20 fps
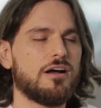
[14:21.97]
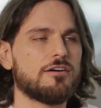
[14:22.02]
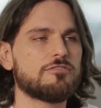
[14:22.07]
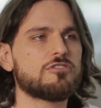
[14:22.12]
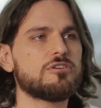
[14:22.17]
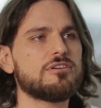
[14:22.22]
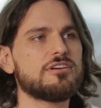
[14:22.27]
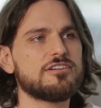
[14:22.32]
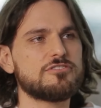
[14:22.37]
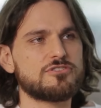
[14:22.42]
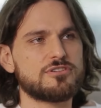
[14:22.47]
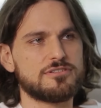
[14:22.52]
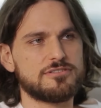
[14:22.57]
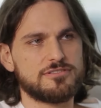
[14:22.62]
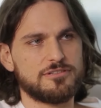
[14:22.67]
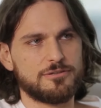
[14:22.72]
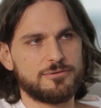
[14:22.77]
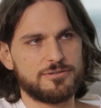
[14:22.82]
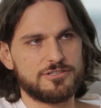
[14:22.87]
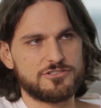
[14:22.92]
got an
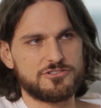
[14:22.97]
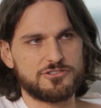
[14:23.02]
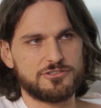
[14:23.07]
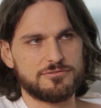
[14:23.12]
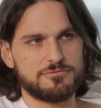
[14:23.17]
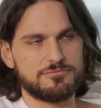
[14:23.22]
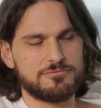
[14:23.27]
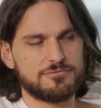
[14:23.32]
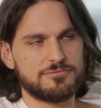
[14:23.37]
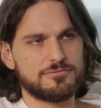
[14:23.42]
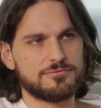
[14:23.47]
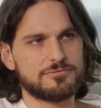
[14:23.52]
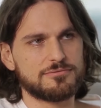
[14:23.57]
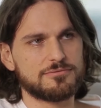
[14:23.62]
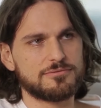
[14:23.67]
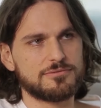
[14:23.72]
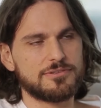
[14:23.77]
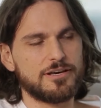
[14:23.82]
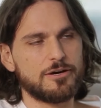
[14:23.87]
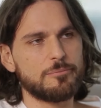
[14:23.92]
interesting question.
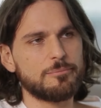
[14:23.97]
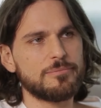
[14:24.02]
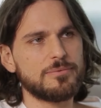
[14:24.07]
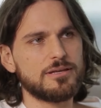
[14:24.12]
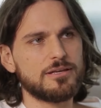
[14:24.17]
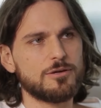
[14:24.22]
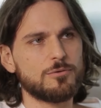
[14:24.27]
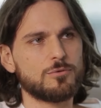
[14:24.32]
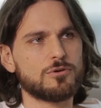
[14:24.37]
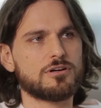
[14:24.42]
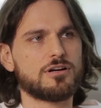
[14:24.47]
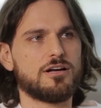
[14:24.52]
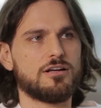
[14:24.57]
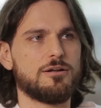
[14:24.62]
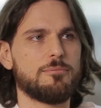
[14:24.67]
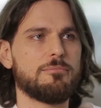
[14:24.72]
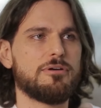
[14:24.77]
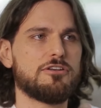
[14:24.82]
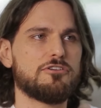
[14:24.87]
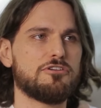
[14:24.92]
Tell me what kind of
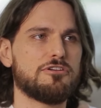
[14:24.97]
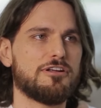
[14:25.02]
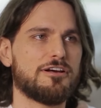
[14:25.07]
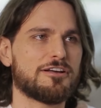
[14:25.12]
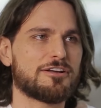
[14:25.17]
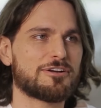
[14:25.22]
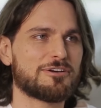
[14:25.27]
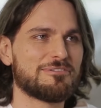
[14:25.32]
men you like.